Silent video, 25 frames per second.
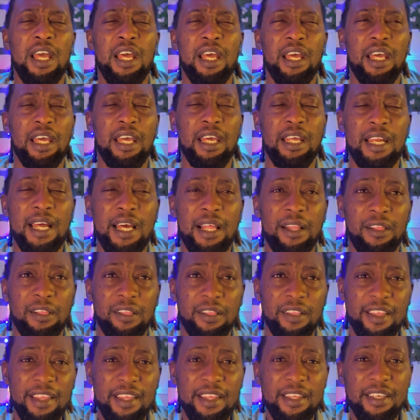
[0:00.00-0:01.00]
and I
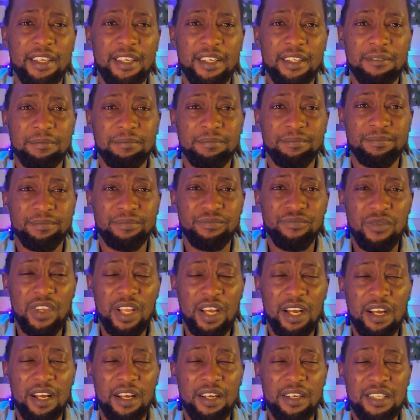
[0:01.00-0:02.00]
think
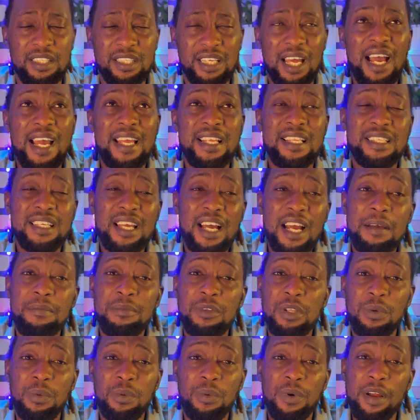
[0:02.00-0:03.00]
it's high time
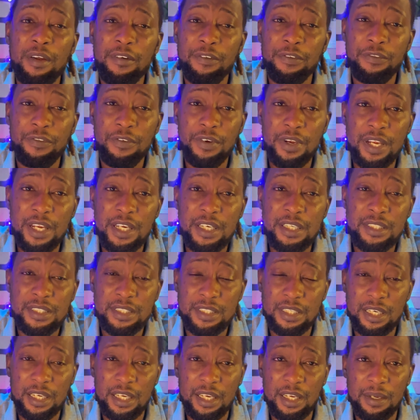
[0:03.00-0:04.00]
the
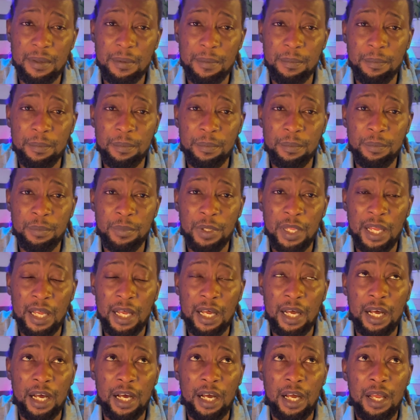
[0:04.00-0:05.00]
referees
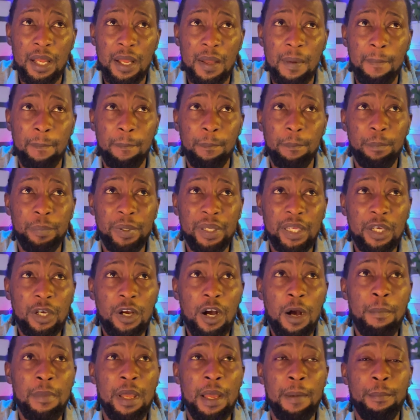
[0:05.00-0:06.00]

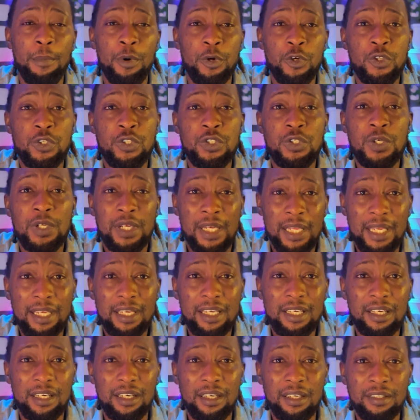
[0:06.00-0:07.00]
become a
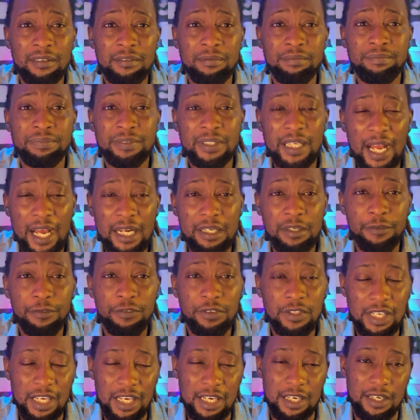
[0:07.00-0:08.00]
monosonic kind of
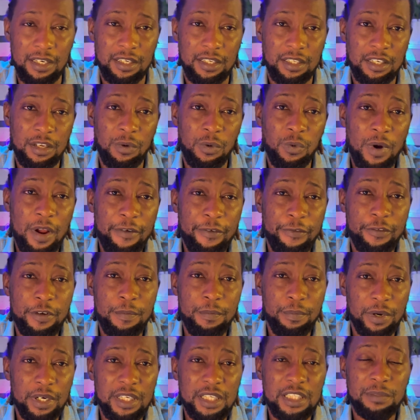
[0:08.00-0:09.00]
thing. The referee
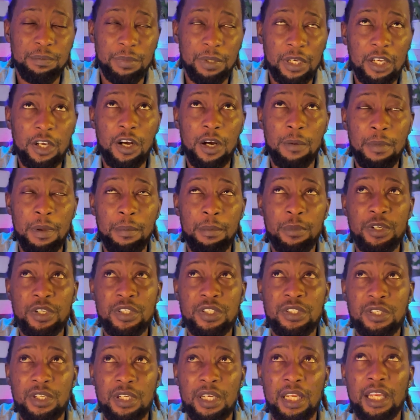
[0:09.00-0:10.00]
bodies become a
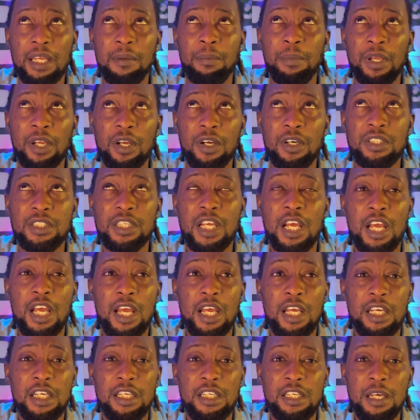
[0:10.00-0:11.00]
monosonic because
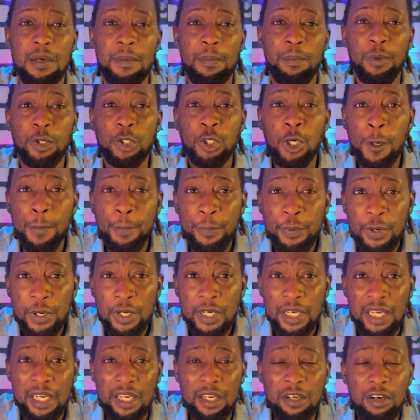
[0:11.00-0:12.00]
the
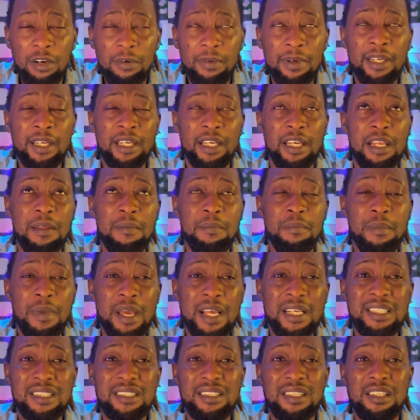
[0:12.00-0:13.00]
monopoly currently
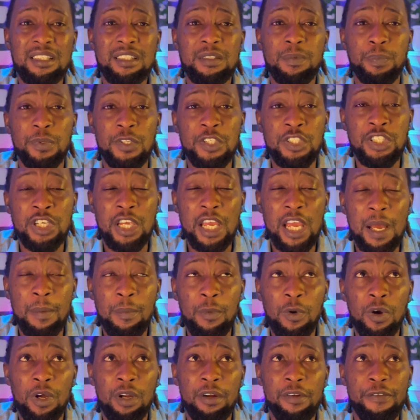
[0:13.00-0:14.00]
makes this
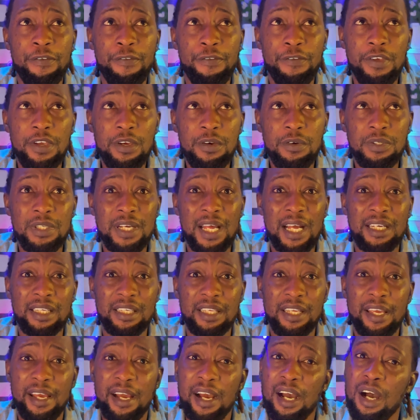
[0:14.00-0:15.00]
PGMOL feel that
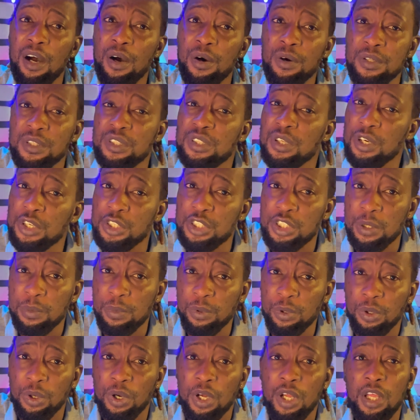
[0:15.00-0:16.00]
they are
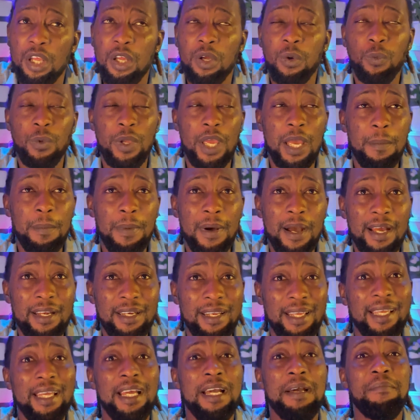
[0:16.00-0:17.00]
untouchable, whereby
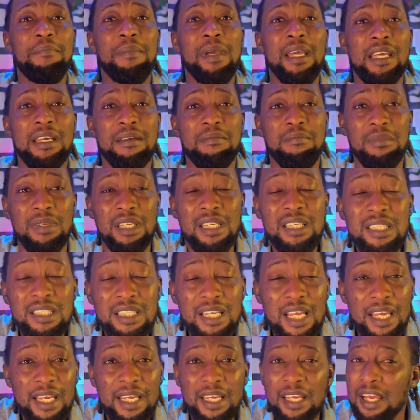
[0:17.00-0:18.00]
they can make a
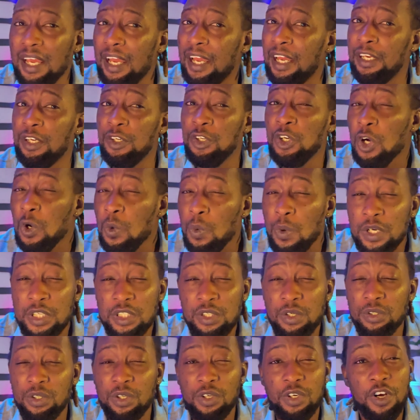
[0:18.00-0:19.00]
mistake and no one's
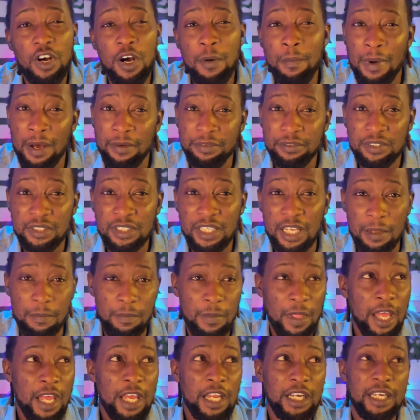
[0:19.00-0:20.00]
going to come after them.
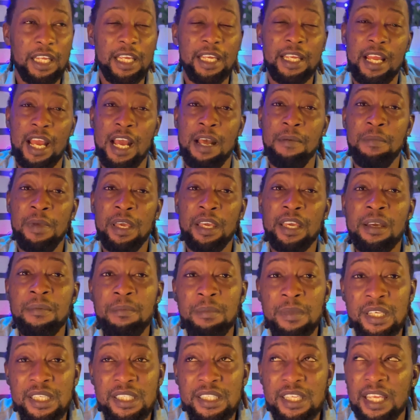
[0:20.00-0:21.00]
They can make a
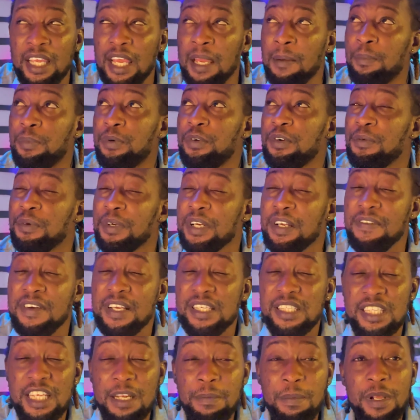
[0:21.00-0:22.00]
mistake and put whatever
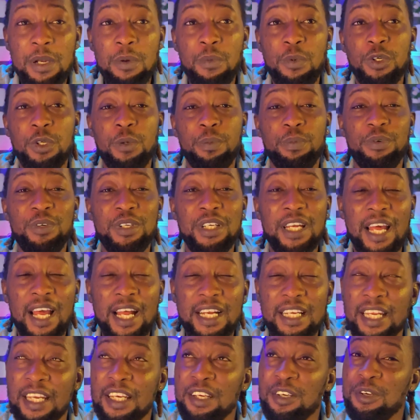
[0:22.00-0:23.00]
statement they want to put
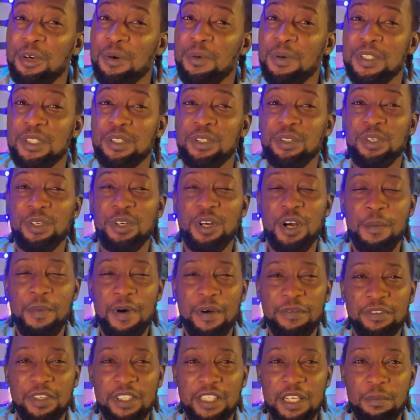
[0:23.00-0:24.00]
out and no one's going to come
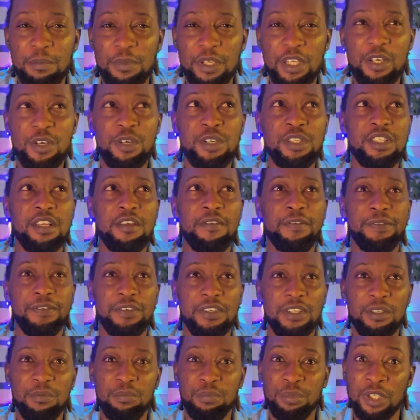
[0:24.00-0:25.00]
after them because they
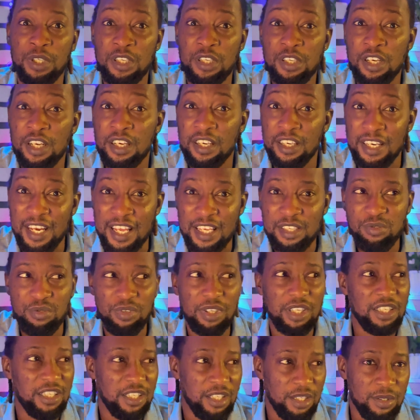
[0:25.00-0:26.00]
feel next
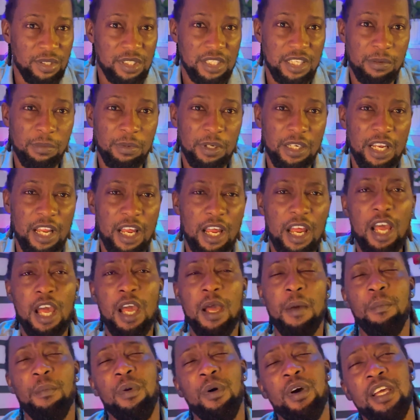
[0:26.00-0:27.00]
week they'll still be there.
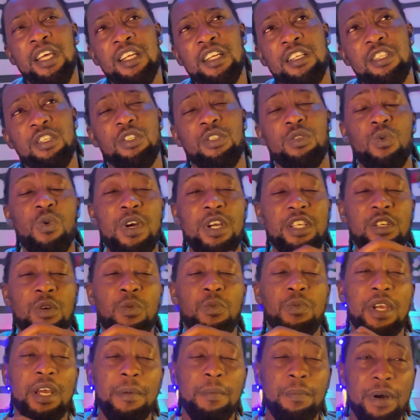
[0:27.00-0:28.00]
But in a situation
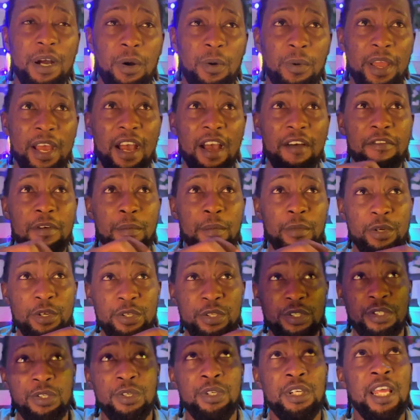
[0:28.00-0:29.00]
whereby we have a
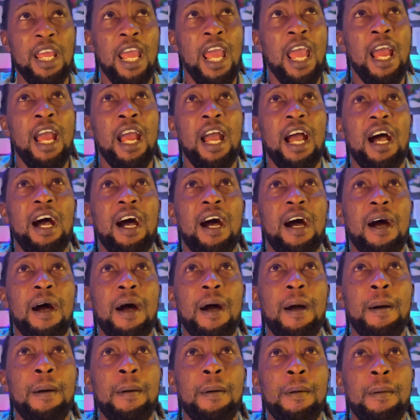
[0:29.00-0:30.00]
monosonic kind